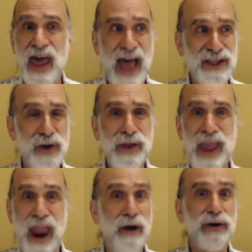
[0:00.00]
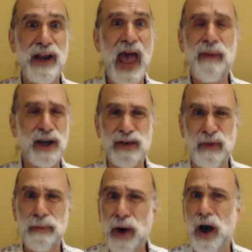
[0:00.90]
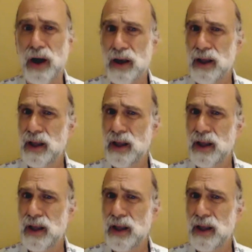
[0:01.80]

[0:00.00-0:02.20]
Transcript: has to know the aerodynamics of a puck